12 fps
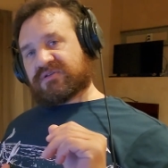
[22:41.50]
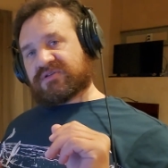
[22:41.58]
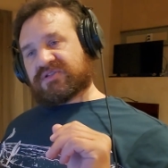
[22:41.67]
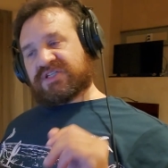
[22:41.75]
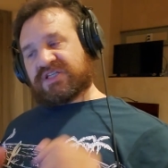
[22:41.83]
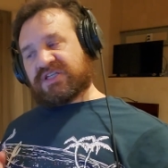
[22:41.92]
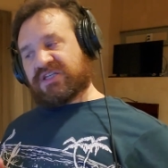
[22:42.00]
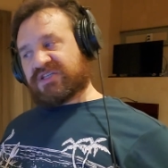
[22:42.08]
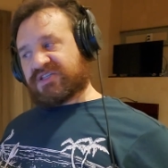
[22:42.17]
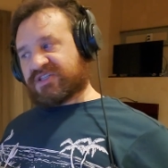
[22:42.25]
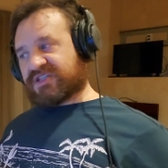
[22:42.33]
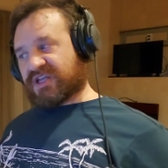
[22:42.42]

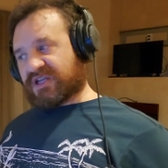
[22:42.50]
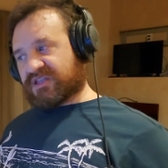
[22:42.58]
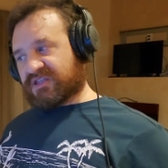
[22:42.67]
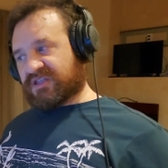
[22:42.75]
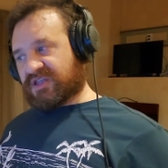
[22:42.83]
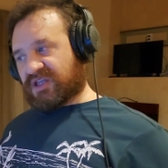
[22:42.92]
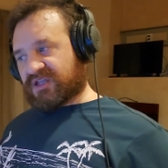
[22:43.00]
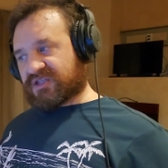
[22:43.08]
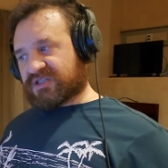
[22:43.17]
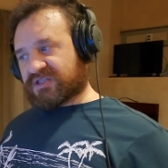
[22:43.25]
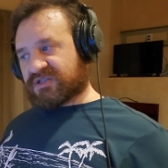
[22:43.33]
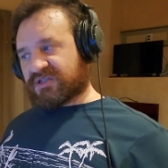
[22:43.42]
teach
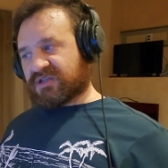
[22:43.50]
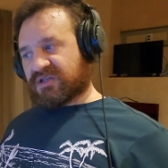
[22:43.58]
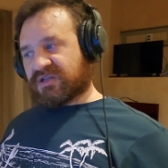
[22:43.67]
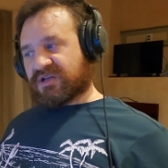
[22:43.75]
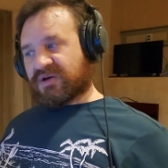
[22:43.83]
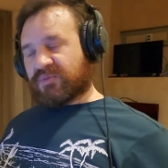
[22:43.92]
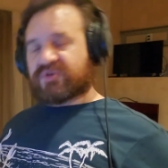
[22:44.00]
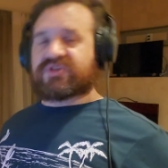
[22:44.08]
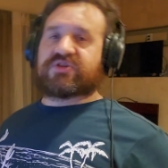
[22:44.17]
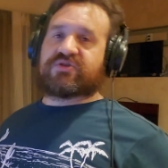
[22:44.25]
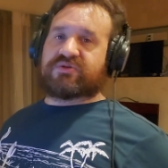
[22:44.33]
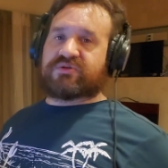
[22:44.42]
techniques, what to
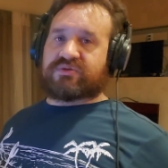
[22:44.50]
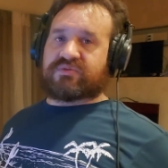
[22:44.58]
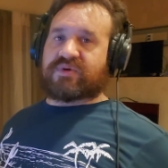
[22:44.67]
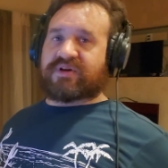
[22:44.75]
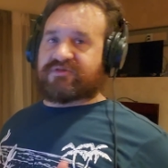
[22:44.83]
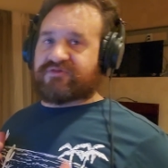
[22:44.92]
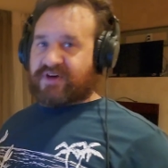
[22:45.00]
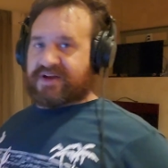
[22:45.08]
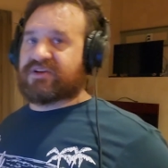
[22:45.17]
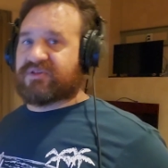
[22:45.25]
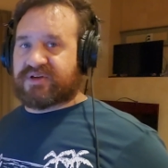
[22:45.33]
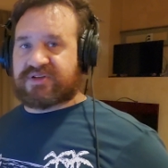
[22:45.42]
do when a
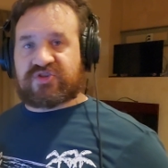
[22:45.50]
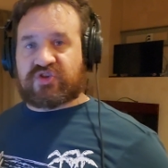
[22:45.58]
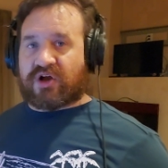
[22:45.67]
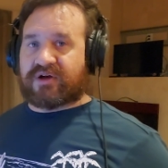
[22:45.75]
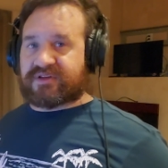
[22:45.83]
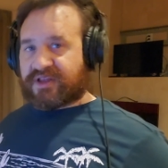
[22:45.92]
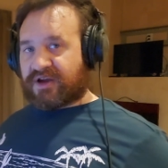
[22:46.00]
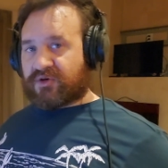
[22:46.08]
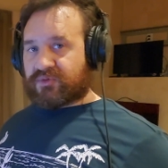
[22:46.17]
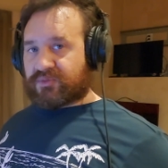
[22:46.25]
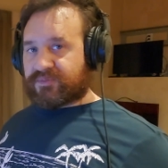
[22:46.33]
fighter is knocked out.